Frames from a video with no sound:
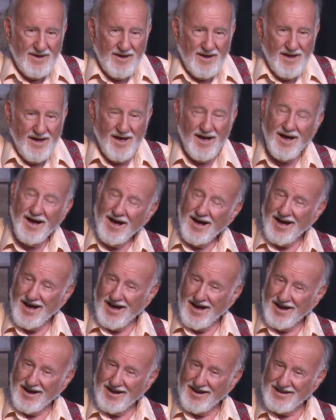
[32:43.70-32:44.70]

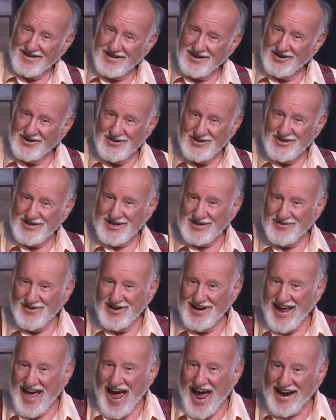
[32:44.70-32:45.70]
Ah, you know, you can
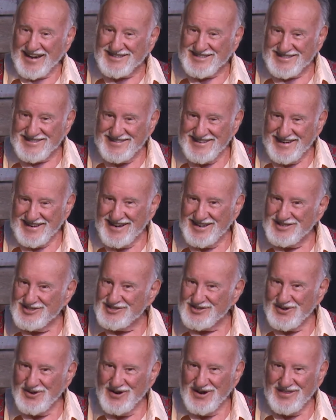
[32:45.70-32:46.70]
relax and
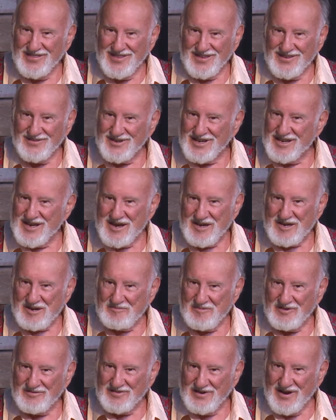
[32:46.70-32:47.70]
enjoy the
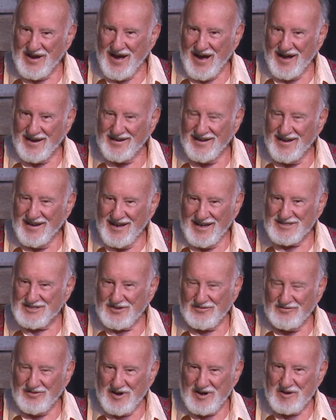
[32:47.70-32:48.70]
kingdom of God. As
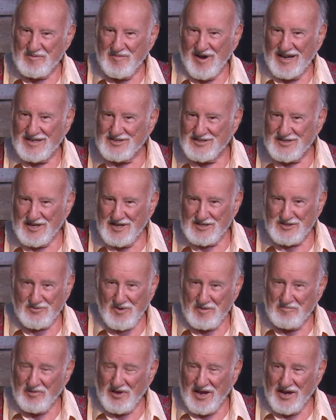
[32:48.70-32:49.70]
a friend of mine says,
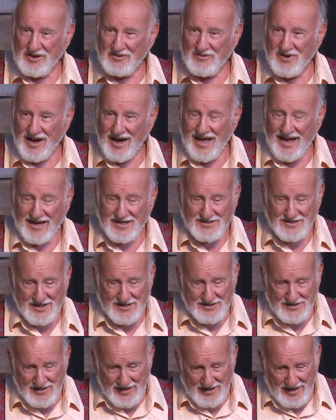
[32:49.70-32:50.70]
repent and relax.
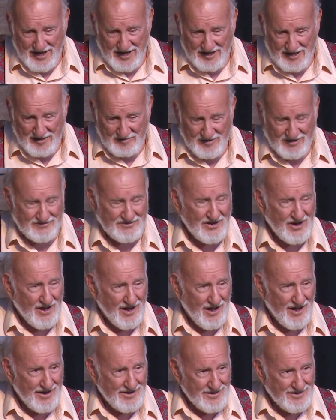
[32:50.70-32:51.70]
It's the kingdom of
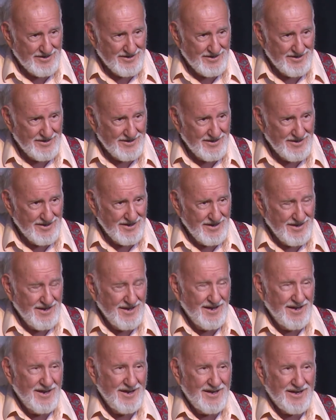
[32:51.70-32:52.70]
God.
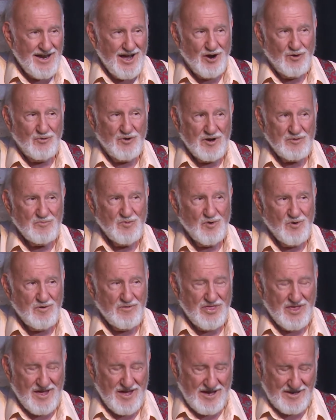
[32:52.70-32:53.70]
Now, one more
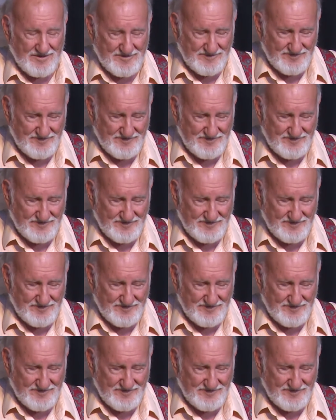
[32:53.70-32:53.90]
thing.